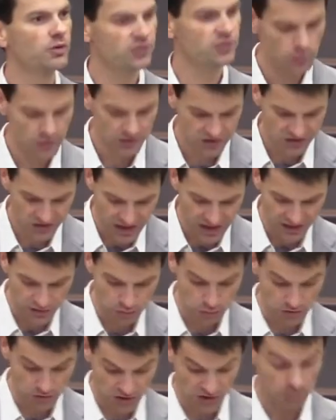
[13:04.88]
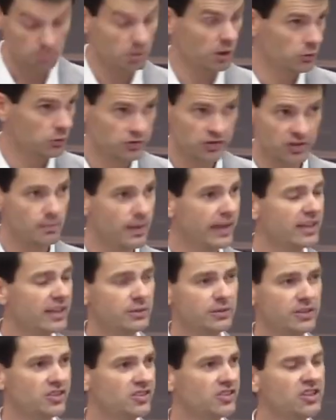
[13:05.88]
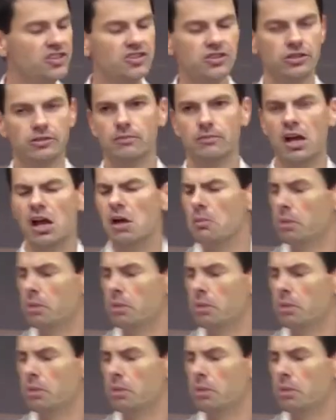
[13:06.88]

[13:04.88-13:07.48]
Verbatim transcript: to assess, we're supposed to make a decision. But